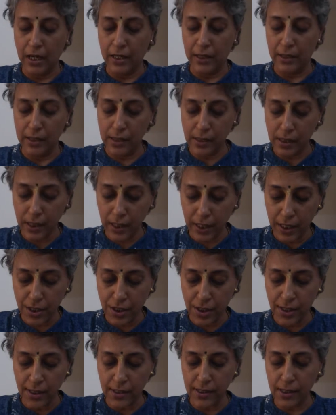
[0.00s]

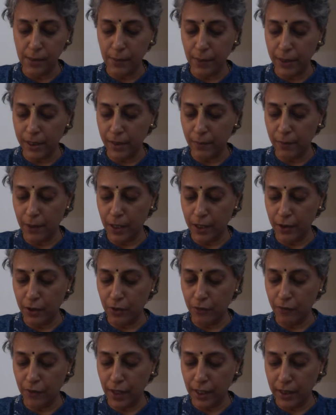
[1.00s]
Discretion is the better part
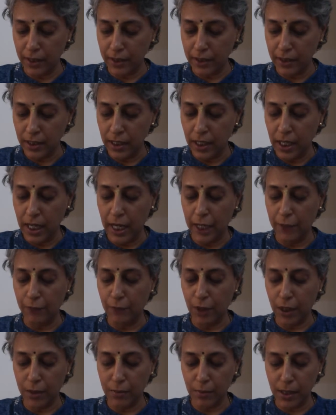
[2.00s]
of valor, and
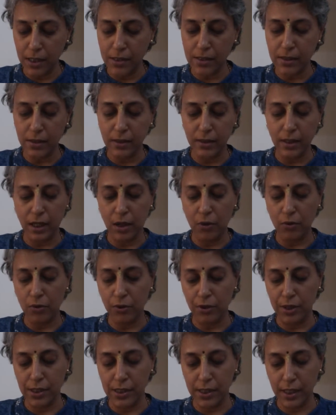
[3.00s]
one must learn how to
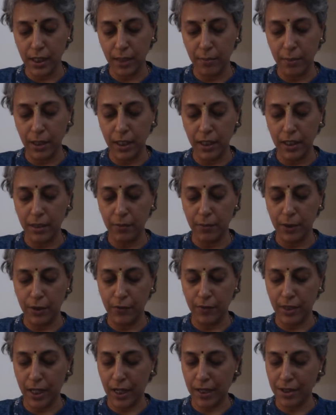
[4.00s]
discriminate
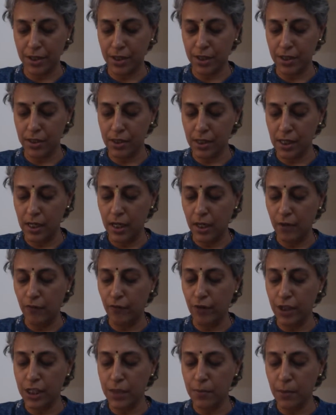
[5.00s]
between actions
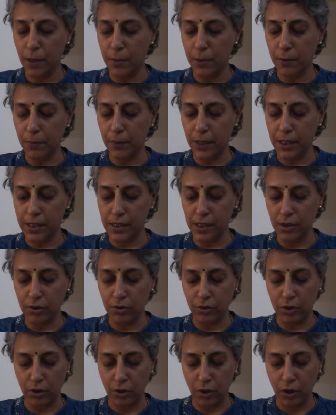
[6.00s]
which may be pleasing to
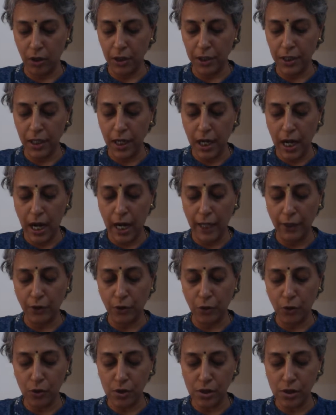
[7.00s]
the Lord and
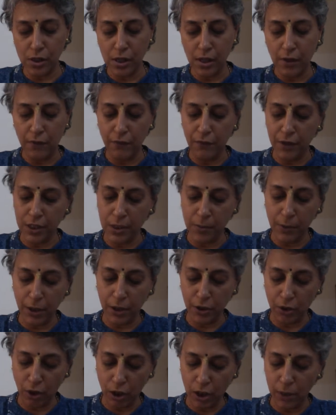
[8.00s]
those which may
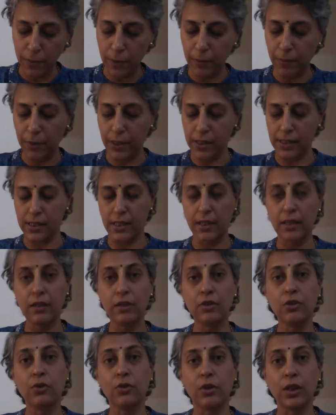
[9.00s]
not be pleasing
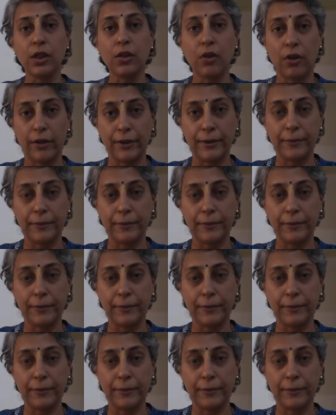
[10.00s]
to the Lord.